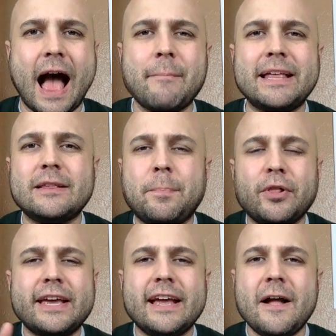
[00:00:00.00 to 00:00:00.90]
I mean, the
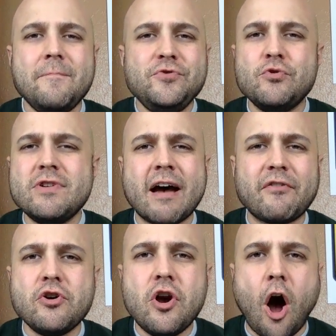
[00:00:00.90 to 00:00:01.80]
police, you
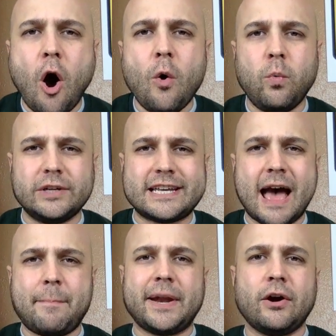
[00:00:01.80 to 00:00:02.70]
never know what's
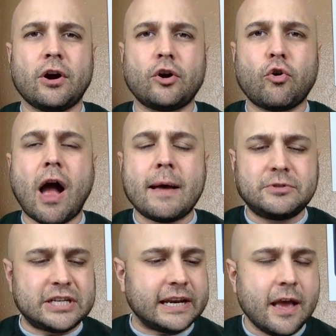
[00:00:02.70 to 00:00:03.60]
happening on a crime
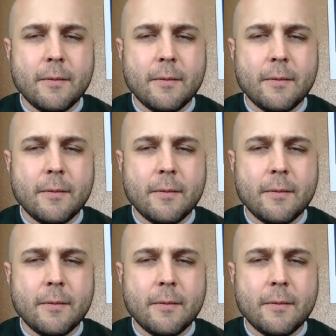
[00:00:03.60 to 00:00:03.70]
scene.